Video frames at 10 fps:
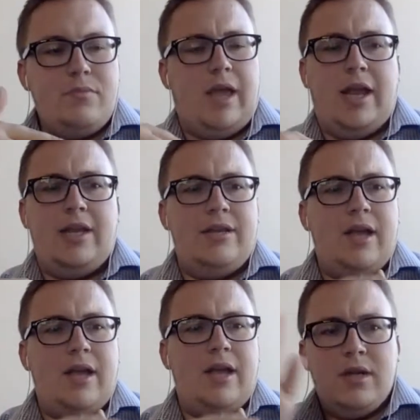And
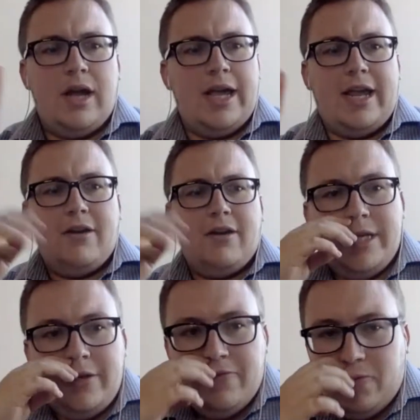I guarantee
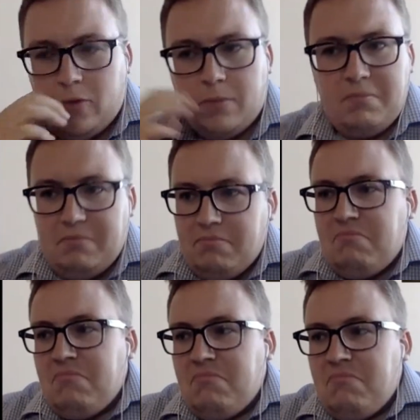you for
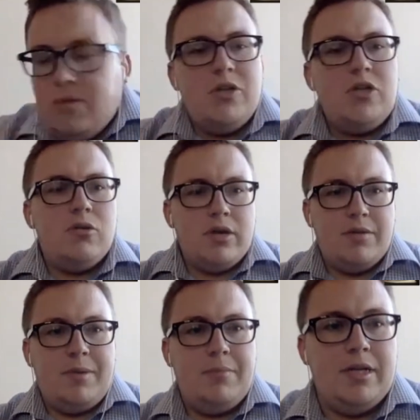the majority
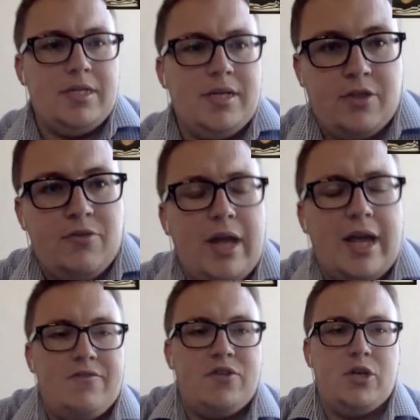of people, it's not through lack
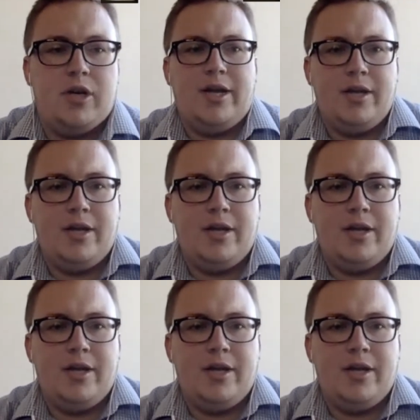of trying.